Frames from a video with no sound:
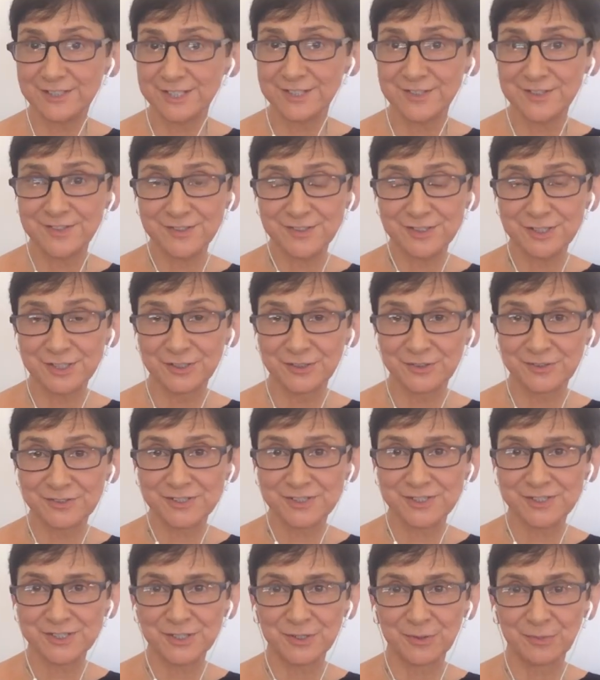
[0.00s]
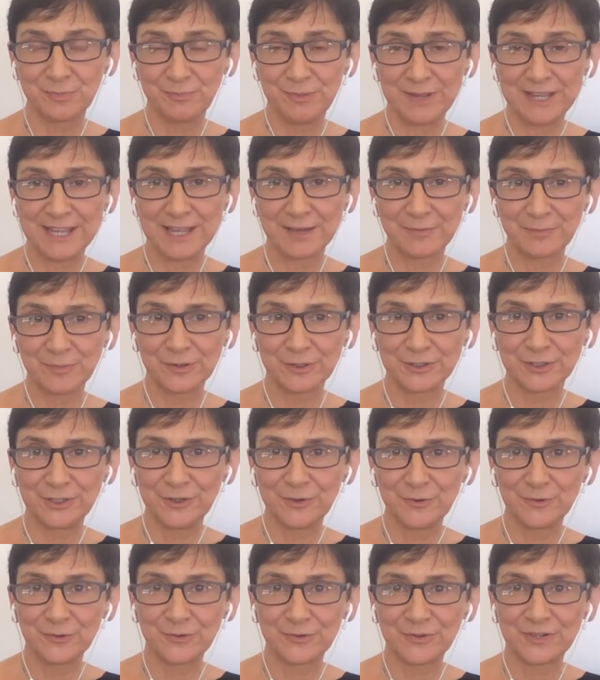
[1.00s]
just to pick up on
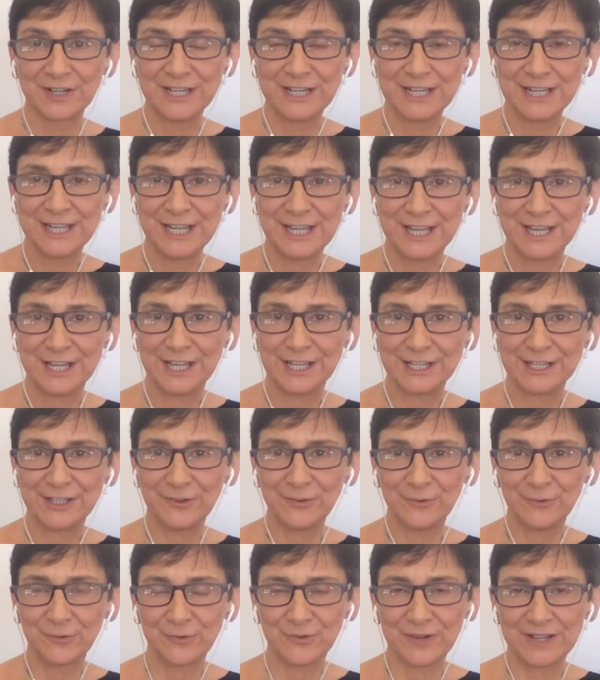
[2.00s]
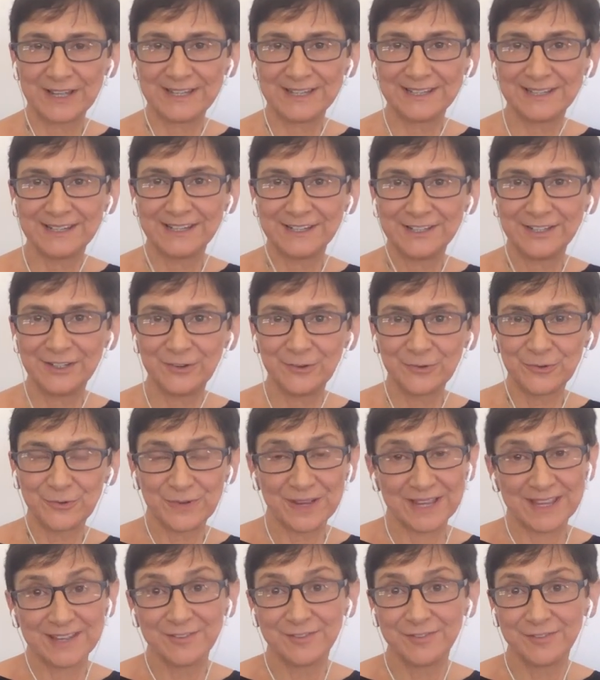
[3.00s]
your
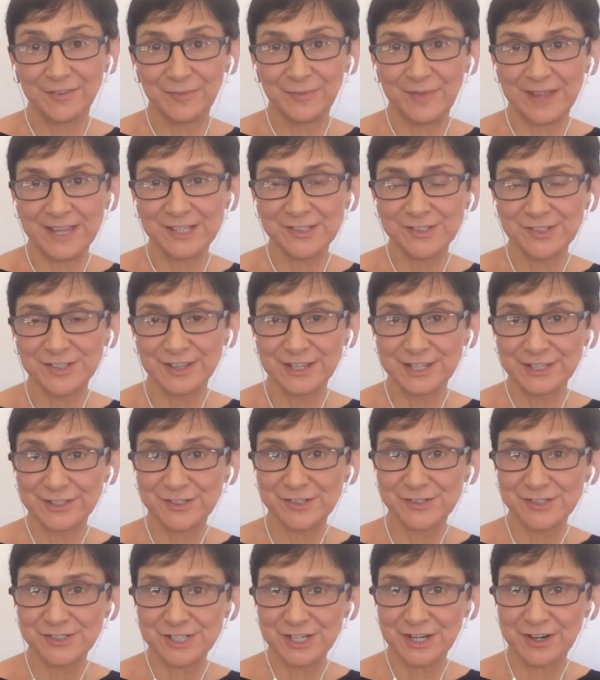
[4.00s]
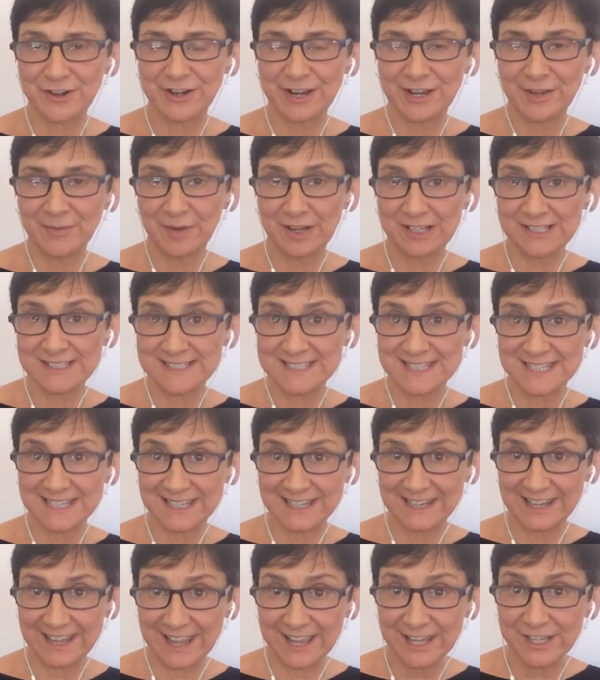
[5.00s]
information that you're sharing about
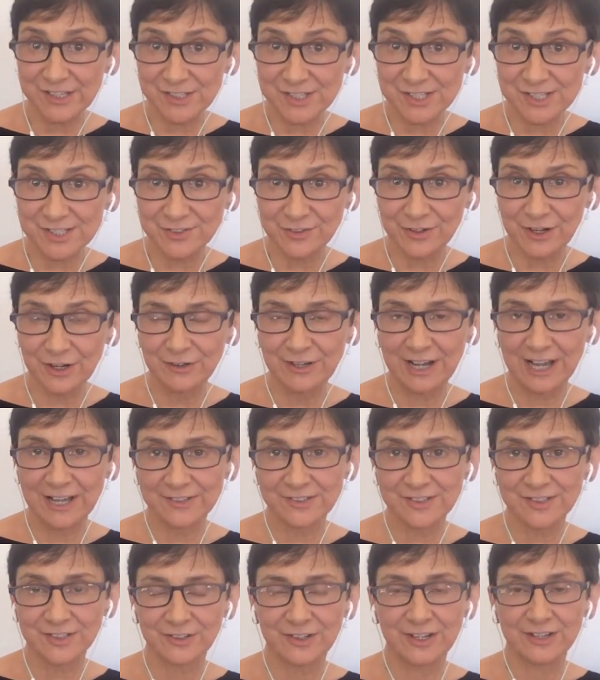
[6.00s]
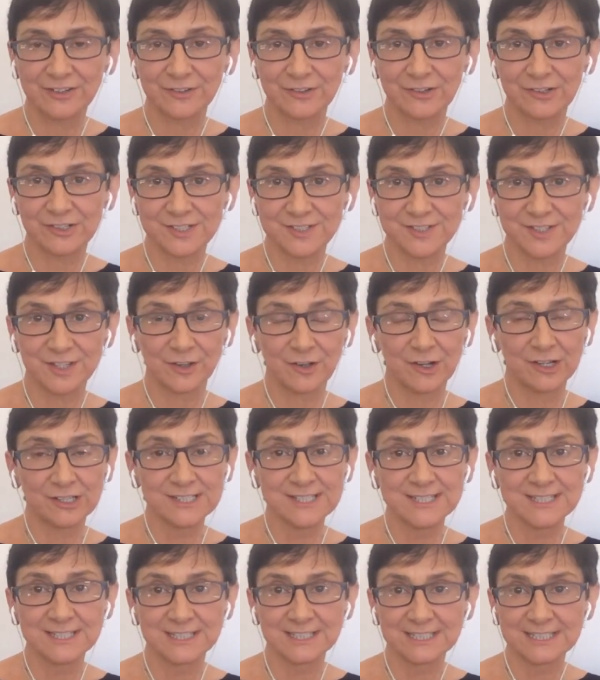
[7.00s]
CDH's rollout across the
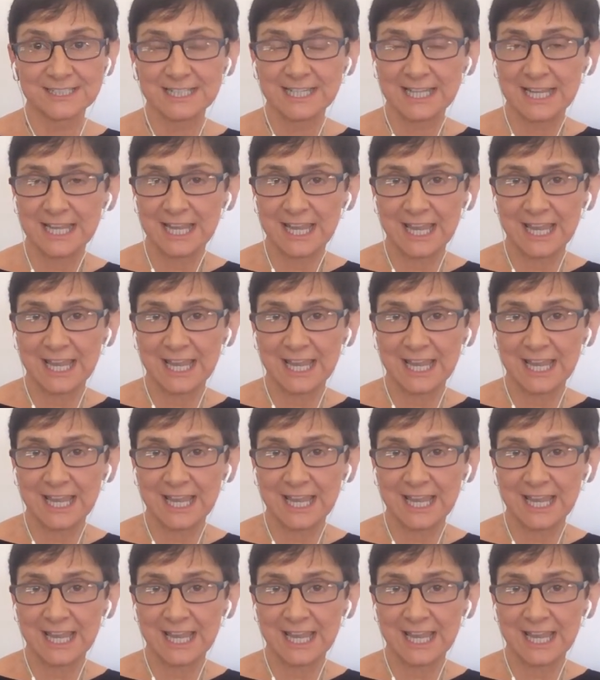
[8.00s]
continent,